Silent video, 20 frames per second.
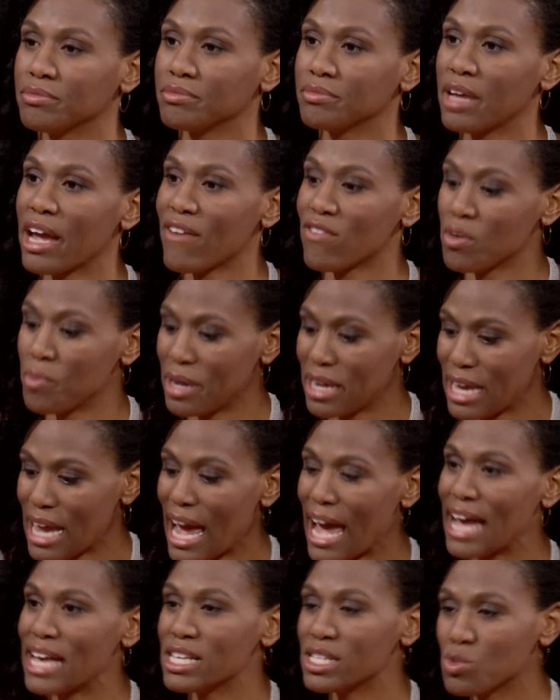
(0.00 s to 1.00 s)
everybody
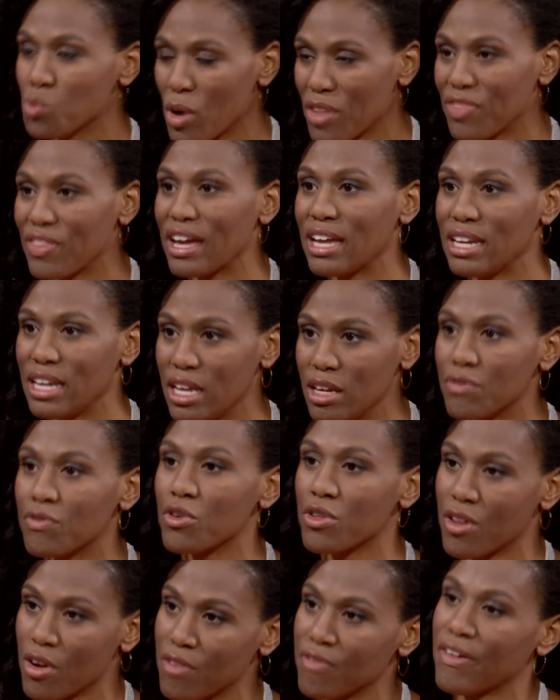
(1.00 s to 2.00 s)
has what they need
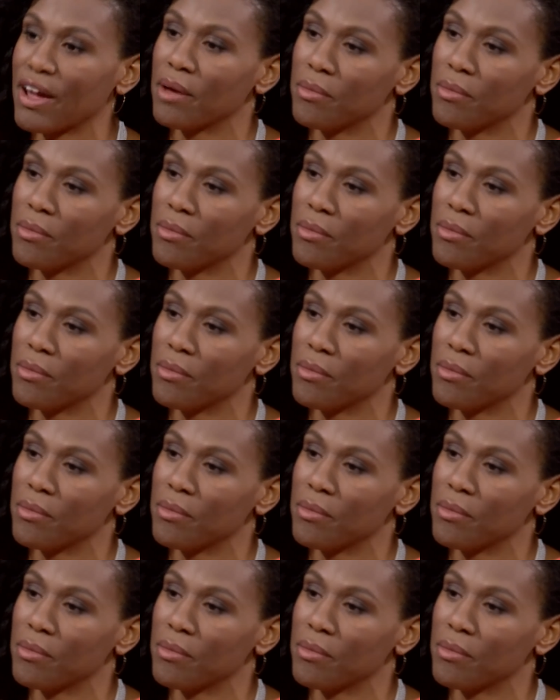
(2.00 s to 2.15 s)
for their family.